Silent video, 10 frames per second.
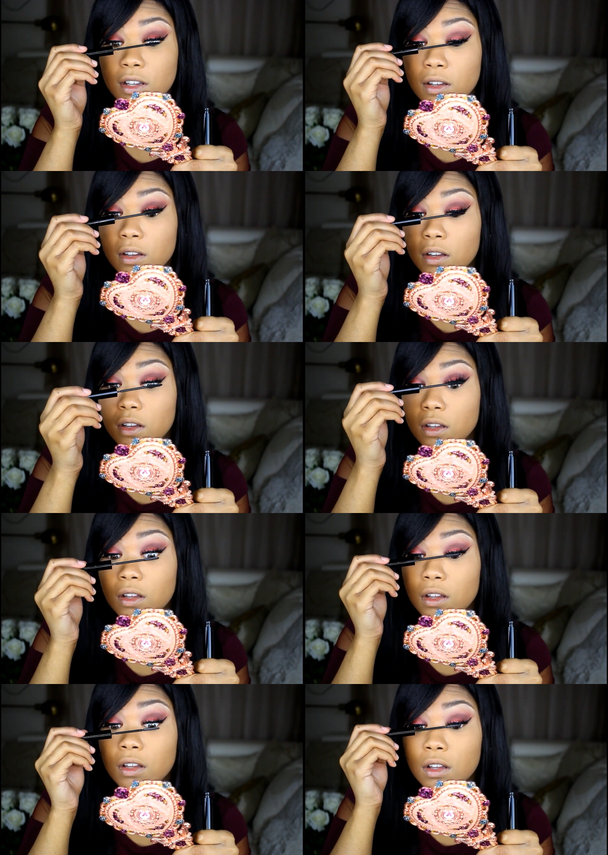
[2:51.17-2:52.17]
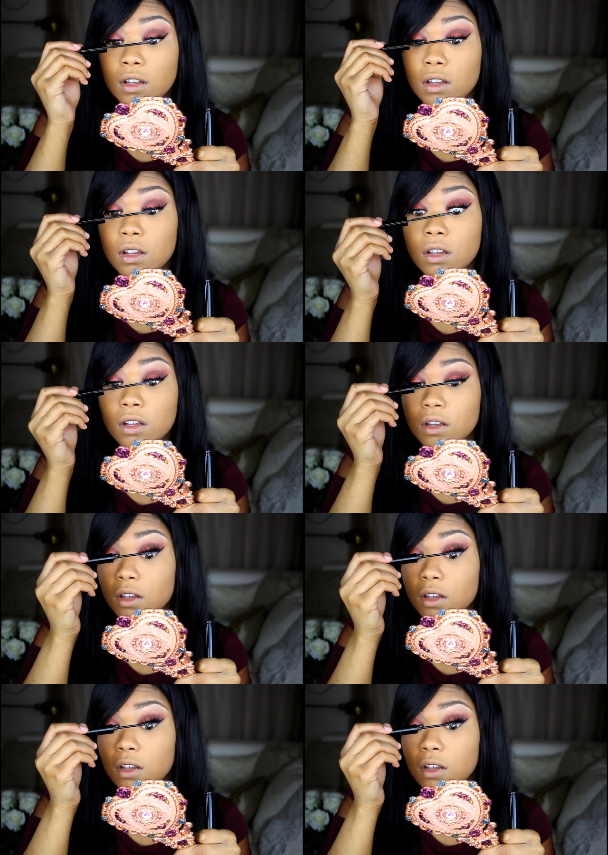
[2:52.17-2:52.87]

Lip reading: Nobody speaks.